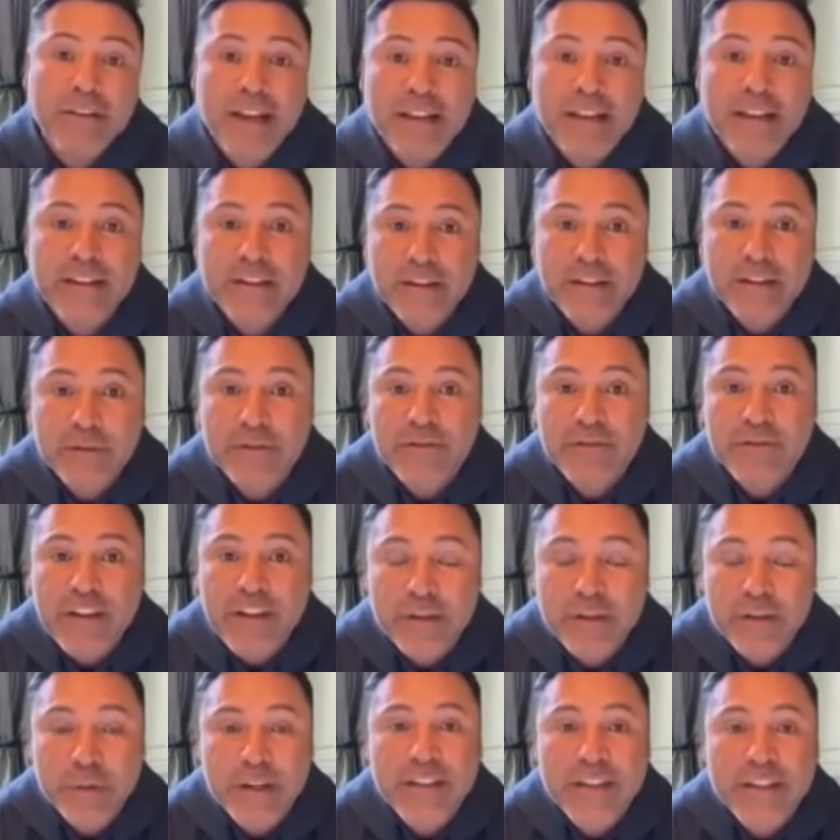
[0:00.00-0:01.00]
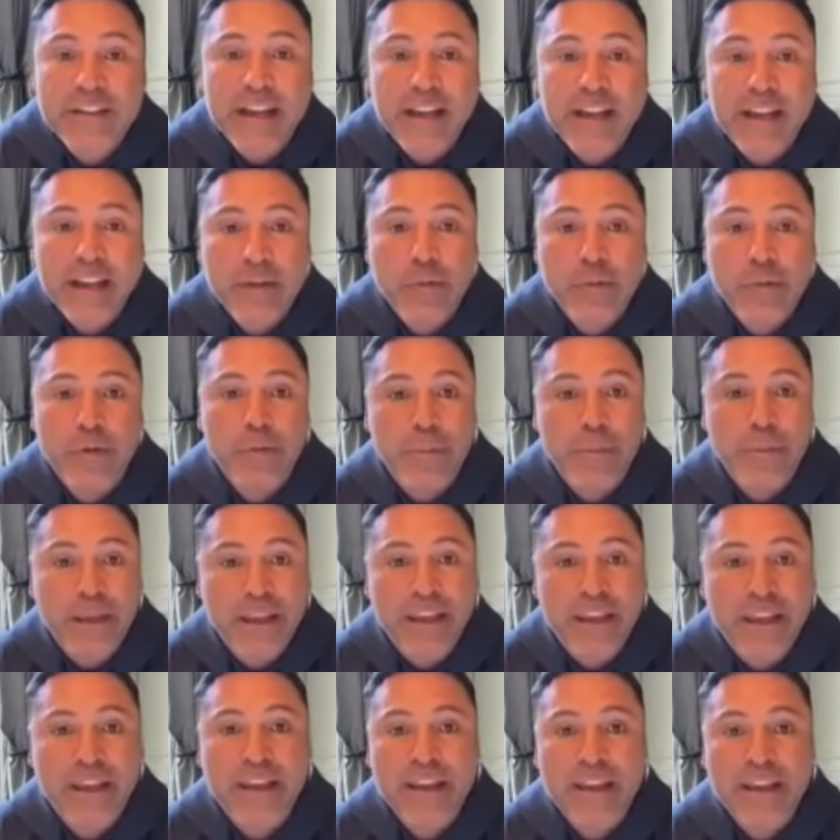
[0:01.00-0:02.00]
And so January second will
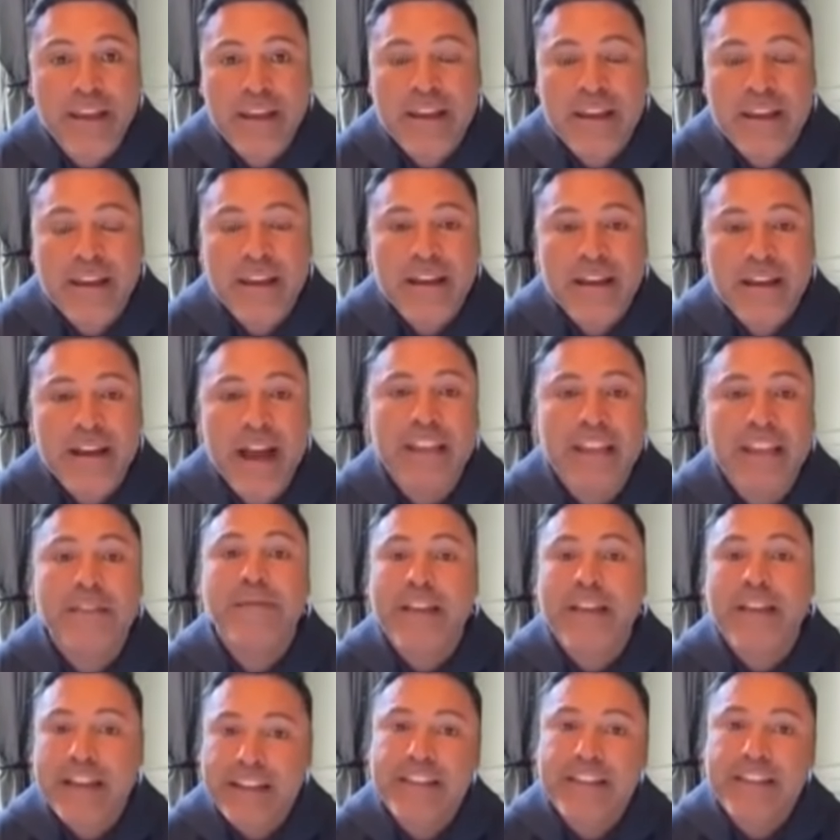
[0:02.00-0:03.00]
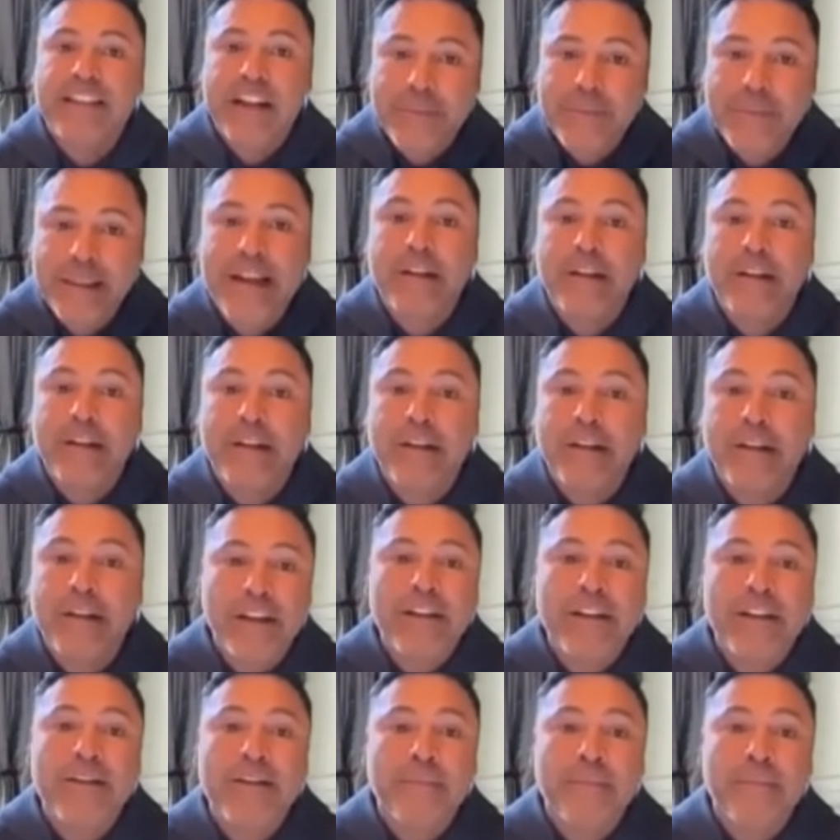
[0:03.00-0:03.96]
be kind of like his coming out party.